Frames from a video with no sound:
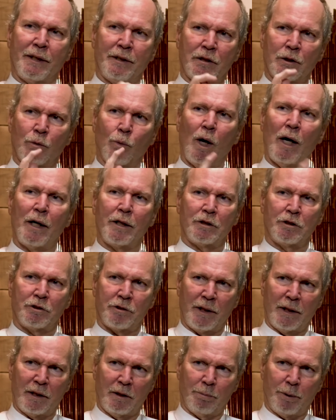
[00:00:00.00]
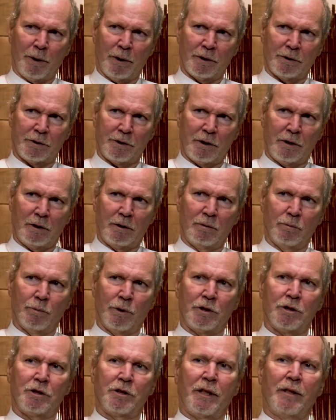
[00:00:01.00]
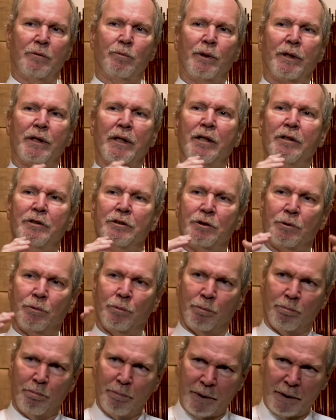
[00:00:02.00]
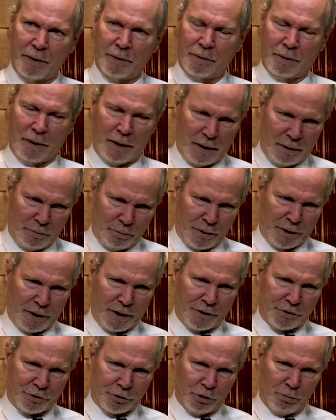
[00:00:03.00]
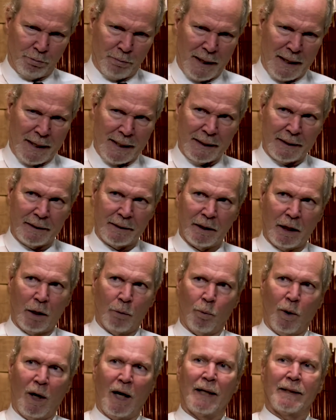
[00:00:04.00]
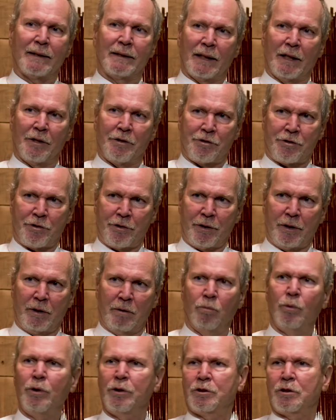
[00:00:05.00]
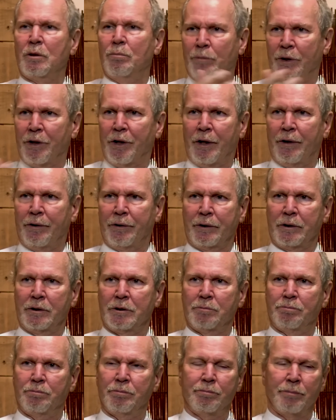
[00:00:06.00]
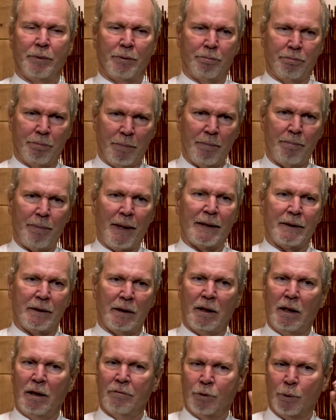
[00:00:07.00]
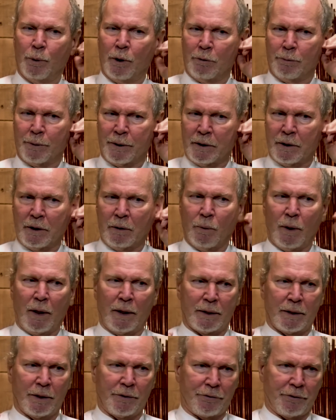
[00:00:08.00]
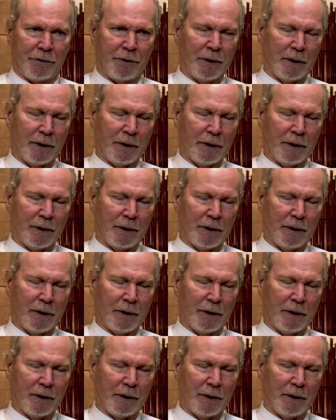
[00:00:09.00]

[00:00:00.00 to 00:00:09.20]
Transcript: the White Australia policy, which said we're going to remain a white country with some minorities, but overwhelmingly a white country.